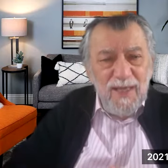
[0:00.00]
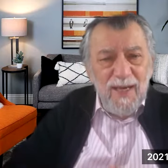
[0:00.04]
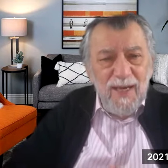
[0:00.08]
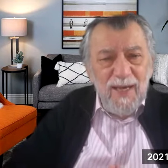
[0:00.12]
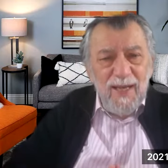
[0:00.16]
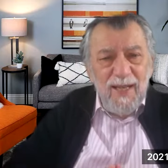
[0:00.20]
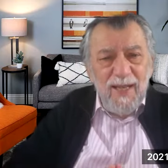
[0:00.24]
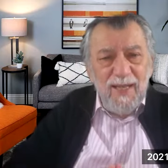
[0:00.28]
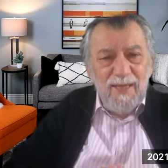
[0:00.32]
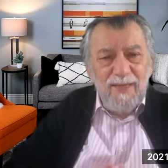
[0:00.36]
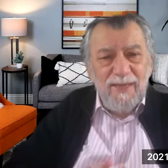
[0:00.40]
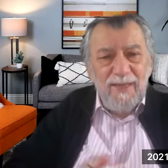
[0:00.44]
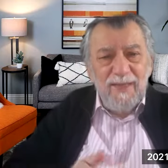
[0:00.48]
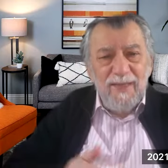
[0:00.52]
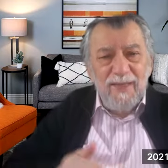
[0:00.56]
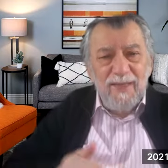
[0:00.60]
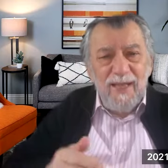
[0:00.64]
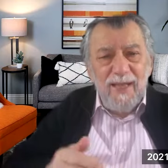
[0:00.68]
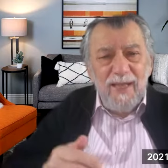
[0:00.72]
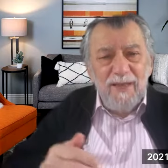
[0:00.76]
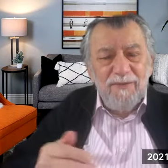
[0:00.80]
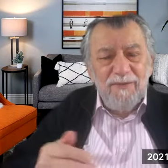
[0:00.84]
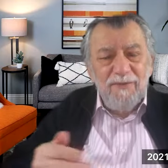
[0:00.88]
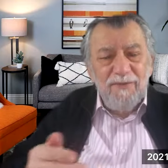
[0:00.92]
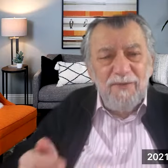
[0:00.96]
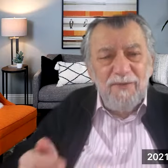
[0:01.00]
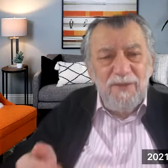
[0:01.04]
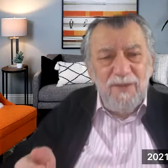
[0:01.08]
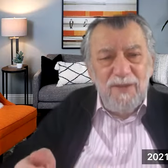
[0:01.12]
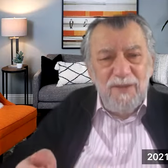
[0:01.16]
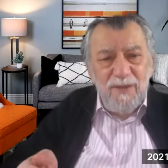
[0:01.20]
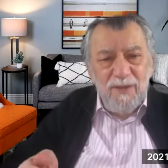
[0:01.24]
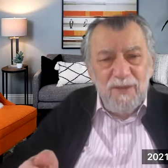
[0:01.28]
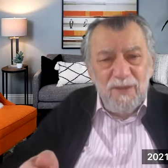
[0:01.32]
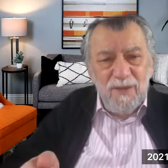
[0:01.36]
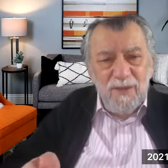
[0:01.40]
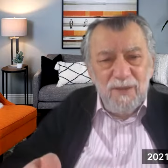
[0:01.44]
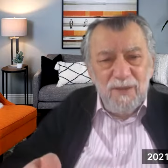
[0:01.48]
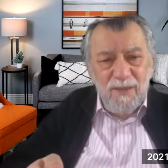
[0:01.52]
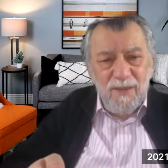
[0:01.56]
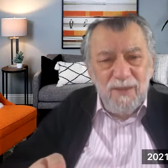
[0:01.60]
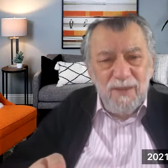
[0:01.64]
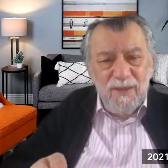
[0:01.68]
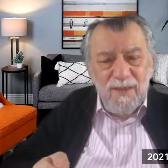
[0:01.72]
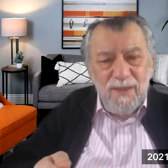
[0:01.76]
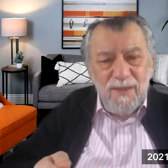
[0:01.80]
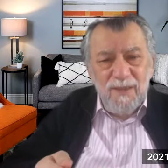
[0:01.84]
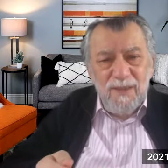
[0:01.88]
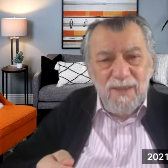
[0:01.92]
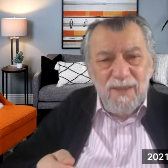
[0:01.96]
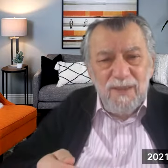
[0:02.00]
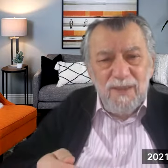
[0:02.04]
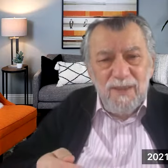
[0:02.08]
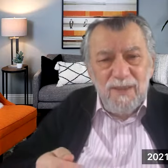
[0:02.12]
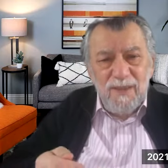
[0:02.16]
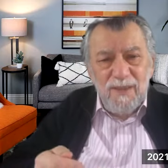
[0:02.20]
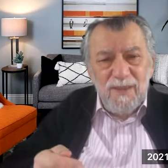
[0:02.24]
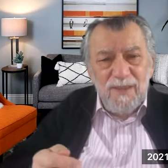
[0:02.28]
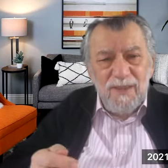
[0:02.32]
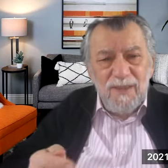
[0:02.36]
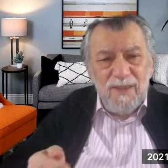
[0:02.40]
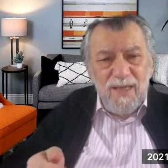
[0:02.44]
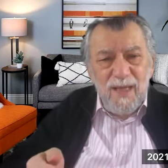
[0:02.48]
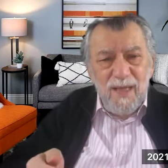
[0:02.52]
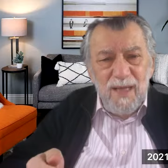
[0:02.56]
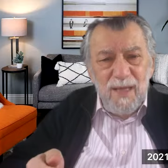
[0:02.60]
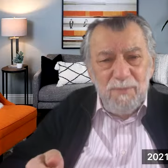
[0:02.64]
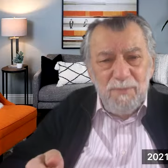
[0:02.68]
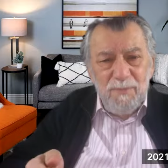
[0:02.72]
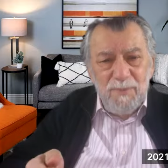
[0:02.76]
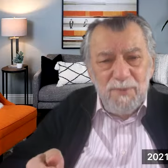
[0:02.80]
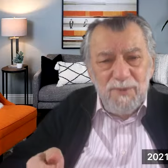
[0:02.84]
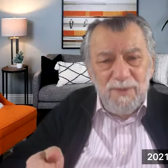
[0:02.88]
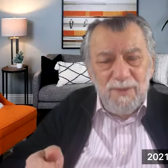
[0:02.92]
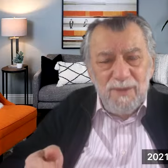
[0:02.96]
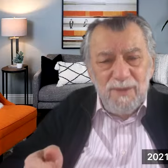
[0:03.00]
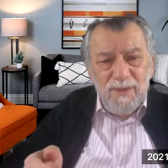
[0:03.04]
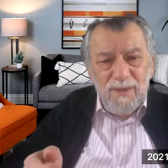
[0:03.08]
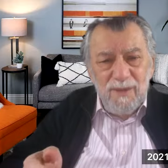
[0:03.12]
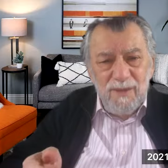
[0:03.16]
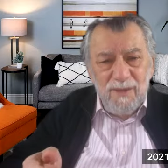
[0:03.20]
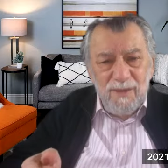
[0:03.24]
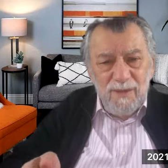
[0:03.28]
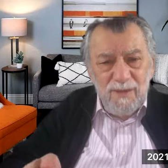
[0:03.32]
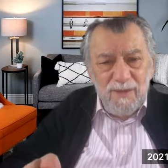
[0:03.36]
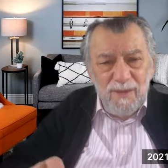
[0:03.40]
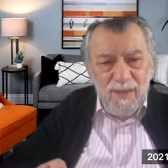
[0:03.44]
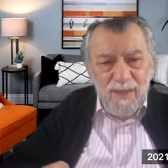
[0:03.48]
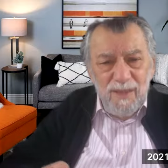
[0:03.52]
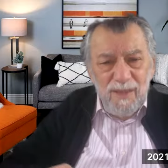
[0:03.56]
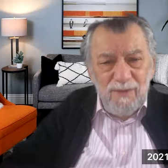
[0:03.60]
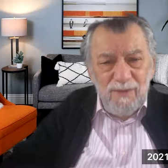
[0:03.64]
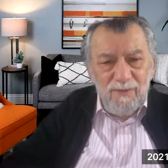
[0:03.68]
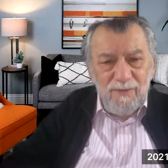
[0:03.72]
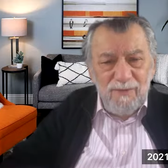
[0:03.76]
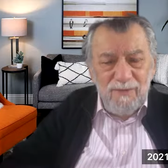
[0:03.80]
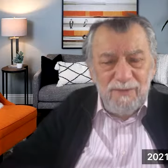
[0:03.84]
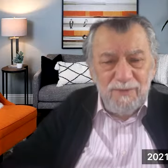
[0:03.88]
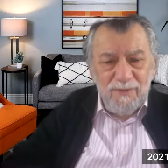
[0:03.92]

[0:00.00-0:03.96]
And that fear stops love.